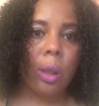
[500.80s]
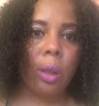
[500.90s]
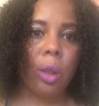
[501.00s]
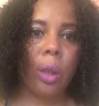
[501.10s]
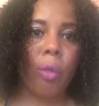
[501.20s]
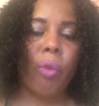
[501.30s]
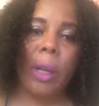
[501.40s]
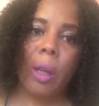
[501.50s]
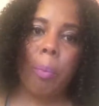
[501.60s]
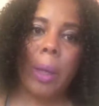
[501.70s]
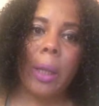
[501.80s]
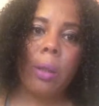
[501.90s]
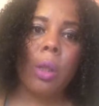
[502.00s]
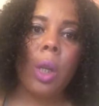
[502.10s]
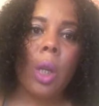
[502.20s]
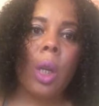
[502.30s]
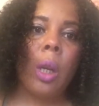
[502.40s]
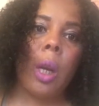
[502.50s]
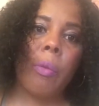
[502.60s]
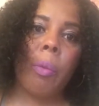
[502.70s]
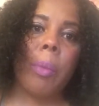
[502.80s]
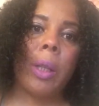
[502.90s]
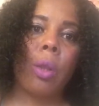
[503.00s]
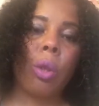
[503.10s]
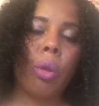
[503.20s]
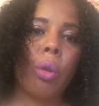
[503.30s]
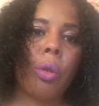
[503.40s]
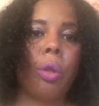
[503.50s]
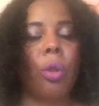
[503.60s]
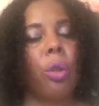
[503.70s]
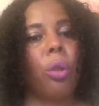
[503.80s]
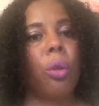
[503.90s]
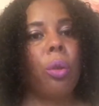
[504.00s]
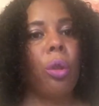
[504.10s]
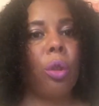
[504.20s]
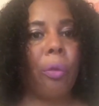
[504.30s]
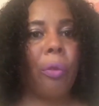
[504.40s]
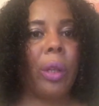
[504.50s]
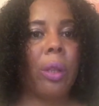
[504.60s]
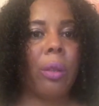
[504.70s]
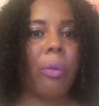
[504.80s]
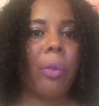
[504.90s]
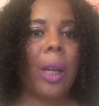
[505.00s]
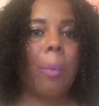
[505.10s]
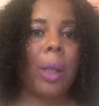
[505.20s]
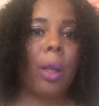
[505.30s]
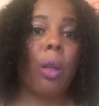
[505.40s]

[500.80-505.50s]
you know, recommend other mentors to your friends and family,